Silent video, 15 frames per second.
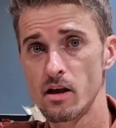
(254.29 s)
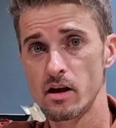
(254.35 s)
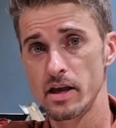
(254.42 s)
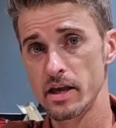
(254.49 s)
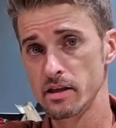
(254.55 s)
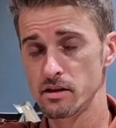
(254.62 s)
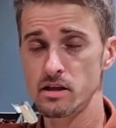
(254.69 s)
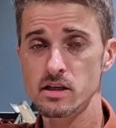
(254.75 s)

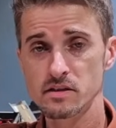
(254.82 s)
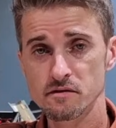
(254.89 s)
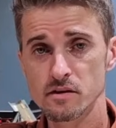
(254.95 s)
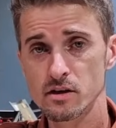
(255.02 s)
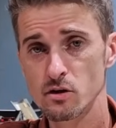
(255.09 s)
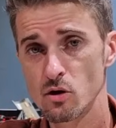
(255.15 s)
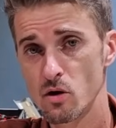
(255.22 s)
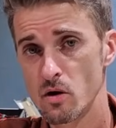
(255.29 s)
In this
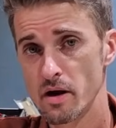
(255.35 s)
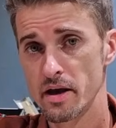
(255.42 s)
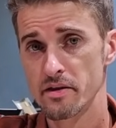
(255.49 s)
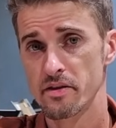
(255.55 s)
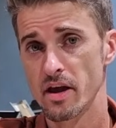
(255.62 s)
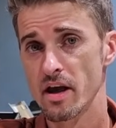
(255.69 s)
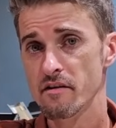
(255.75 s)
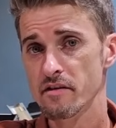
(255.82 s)
video,
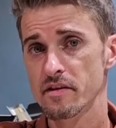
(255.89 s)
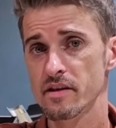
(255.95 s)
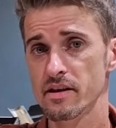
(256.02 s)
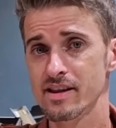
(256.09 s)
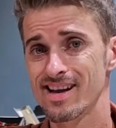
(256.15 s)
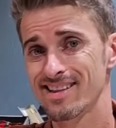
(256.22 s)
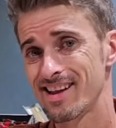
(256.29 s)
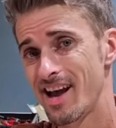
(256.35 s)
and everything
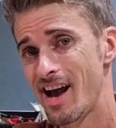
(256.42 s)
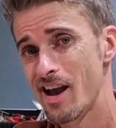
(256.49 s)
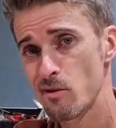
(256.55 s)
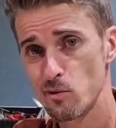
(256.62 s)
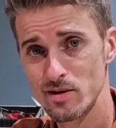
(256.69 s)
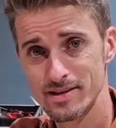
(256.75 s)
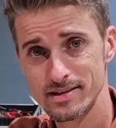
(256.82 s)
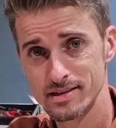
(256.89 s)
that I
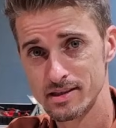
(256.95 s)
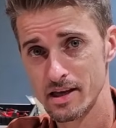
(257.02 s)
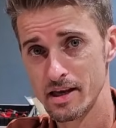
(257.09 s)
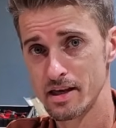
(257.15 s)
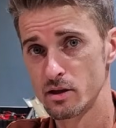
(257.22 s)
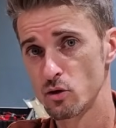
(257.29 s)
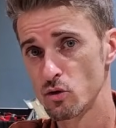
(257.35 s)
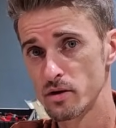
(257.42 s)
will say
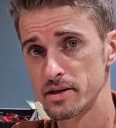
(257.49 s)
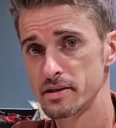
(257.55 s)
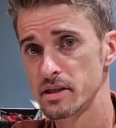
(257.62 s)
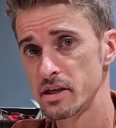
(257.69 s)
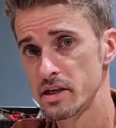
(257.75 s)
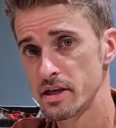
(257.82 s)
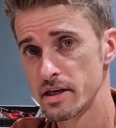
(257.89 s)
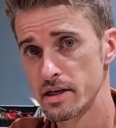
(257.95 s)
and you will see
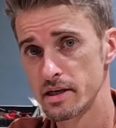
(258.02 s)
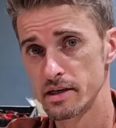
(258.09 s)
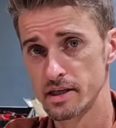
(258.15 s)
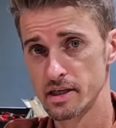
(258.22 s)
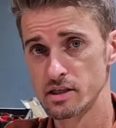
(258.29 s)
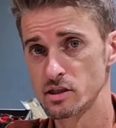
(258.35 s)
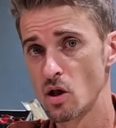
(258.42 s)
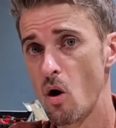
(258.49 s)
here,
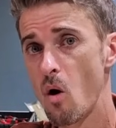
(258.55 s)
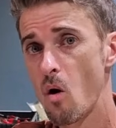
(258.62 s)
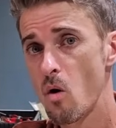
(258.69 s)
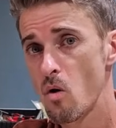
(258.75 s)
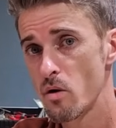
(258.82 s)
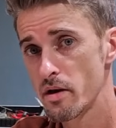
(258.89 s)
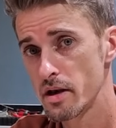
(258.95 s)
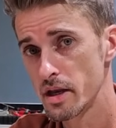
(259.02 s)
it's
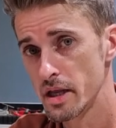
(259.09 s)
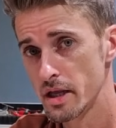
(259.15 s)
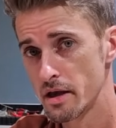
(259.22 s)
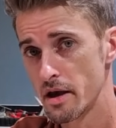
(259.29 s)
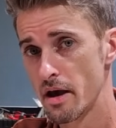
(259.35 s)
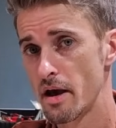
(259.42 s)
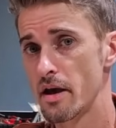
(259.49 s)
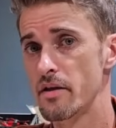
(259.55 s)
only
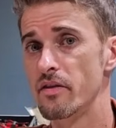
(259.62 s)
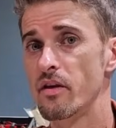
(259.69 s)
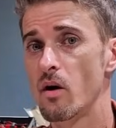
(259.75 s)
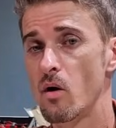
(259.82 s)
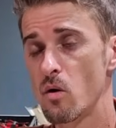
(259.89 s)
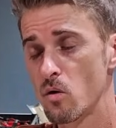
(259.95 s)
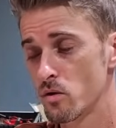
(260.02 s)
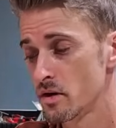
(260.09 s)
and
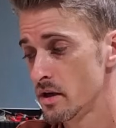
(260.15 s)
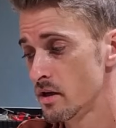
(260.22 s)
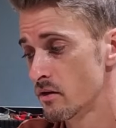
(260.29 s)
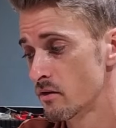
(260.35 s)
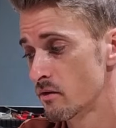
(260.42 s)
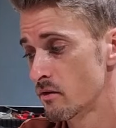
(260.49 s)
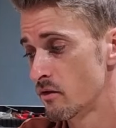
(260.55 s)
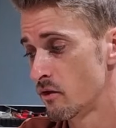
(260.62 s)
only
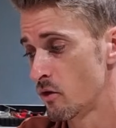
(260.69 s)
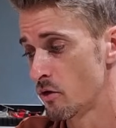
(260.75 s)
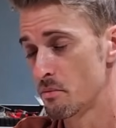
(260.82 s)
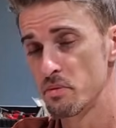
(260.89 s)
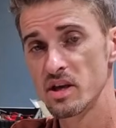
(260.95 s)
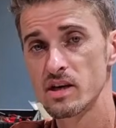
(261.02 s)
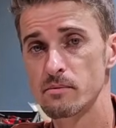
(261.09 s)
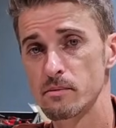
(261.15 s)
for
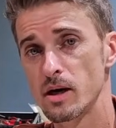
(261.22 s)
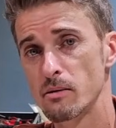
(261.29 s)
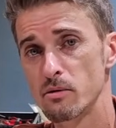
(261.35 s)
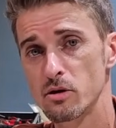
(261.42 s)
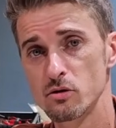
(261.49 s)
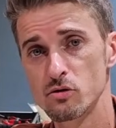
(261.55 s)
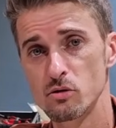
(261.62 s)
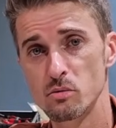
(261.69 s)

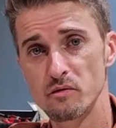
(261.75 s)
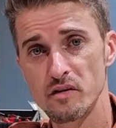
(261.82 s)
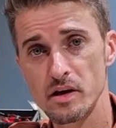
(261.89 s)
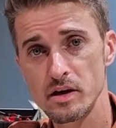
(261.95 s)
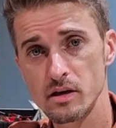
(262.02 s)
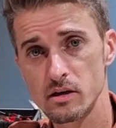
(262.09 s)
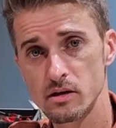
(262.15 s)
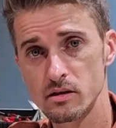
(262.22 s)
BMW group
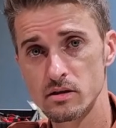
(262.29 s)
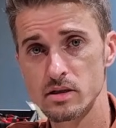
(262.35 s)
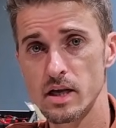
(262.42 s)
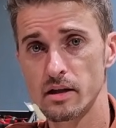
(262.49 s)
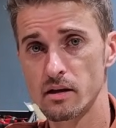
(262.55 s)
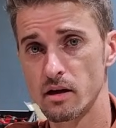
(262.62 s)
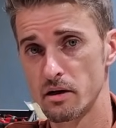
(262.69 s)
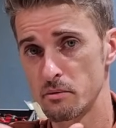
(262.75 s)
vehicles
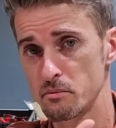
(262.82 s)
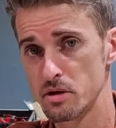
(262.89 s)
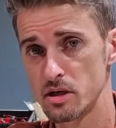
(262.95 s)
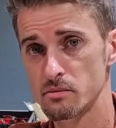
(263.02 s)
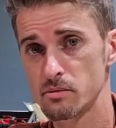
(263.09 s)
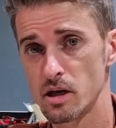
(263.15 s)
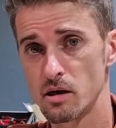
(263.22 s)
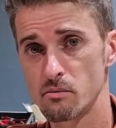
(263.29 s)
that are
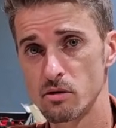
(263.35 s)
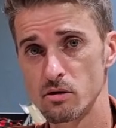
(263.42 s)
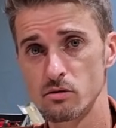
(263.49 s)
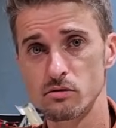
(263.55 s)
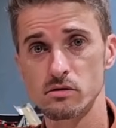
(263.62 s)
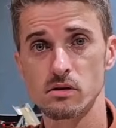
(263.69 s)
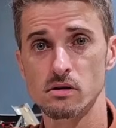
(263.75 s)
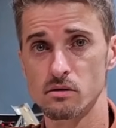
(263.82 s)

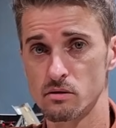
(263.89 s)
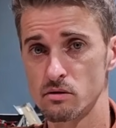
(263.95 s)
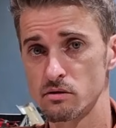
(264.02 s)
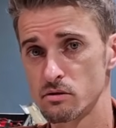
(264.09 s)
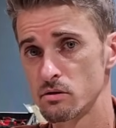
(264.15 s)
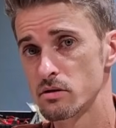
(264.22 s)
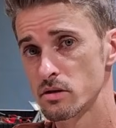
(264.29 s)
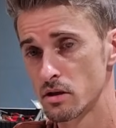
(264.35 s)
BMWs,
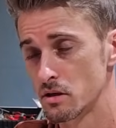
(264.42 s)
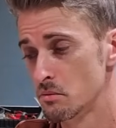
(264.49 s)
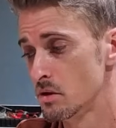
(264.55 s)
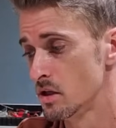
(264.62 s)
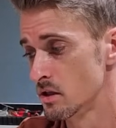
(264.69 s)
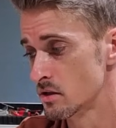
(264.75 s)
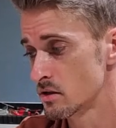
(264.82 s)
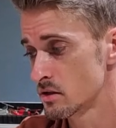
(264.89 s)
Rolls-Royce and
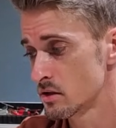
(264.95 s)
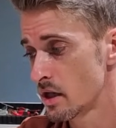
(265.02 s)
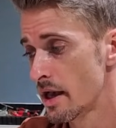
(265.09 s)
Minis.